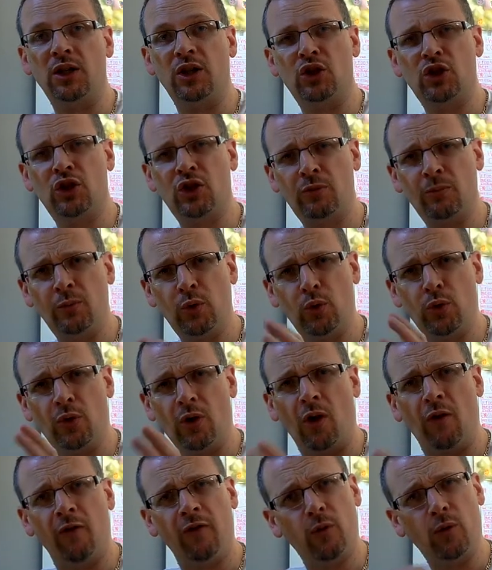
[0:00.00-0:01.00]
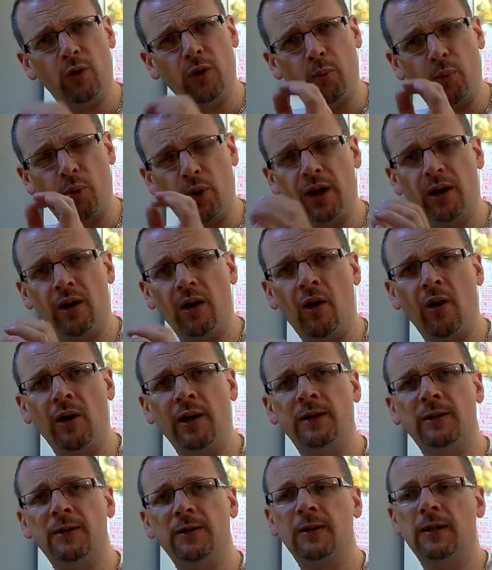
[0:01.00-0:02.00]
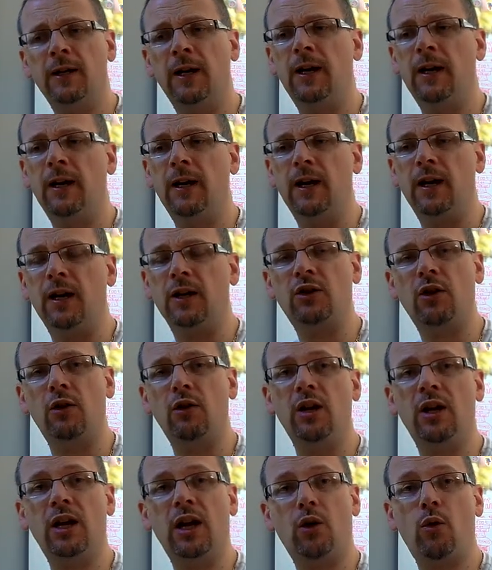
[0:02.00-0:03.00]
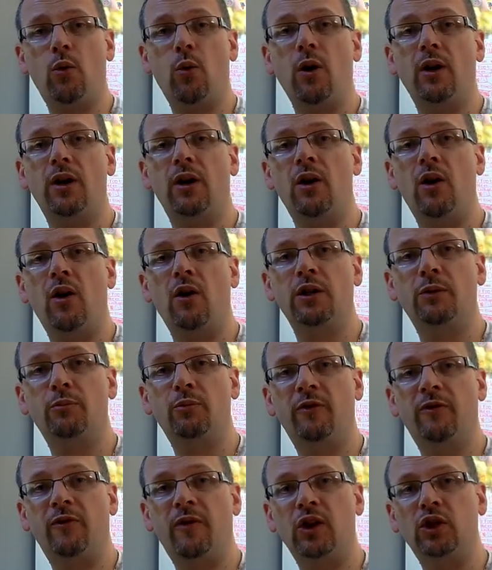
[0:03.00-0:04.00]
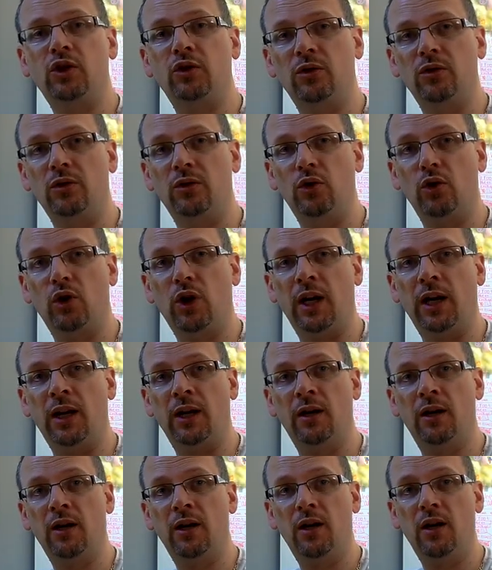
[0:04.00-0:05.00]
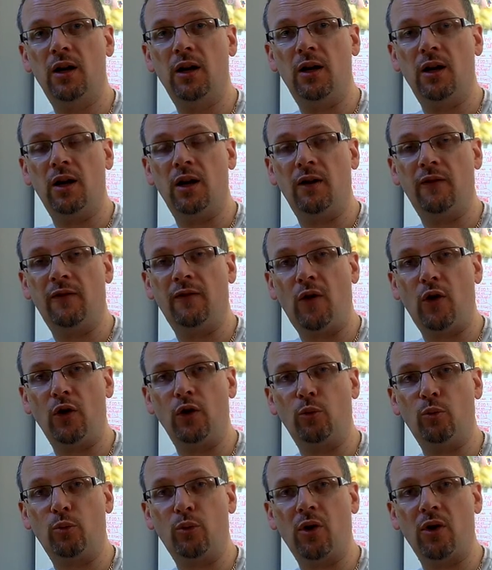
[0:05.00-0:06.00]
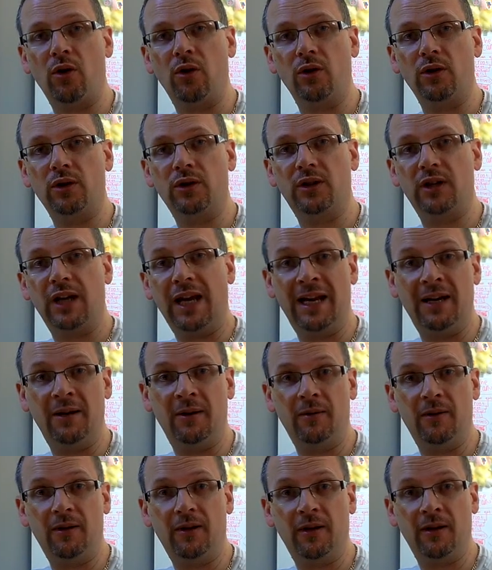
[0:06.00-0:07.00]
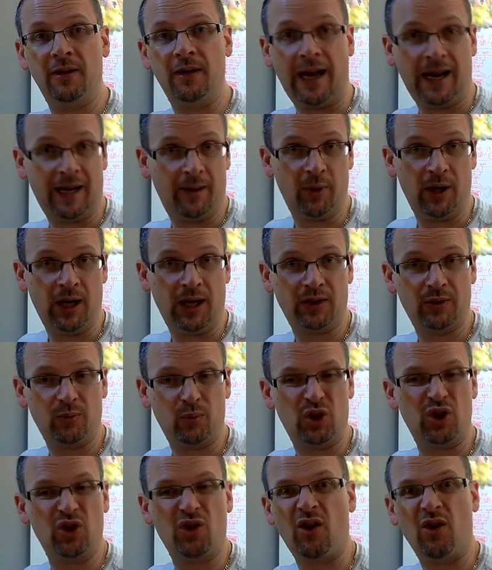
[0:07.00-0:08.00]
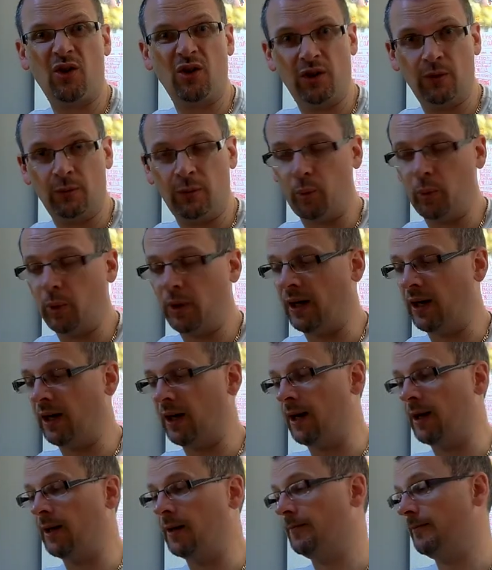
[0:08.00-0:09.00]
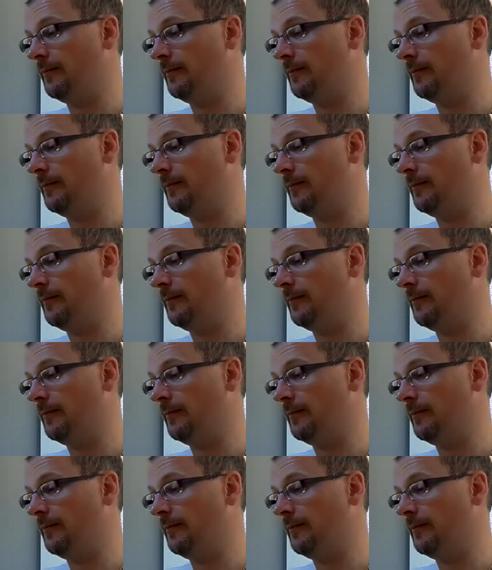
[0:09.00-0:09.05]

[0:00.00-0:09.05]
and smooth off all the print lines. So you can get quite nice professional looking final products in ABS, which you can't do in PLA.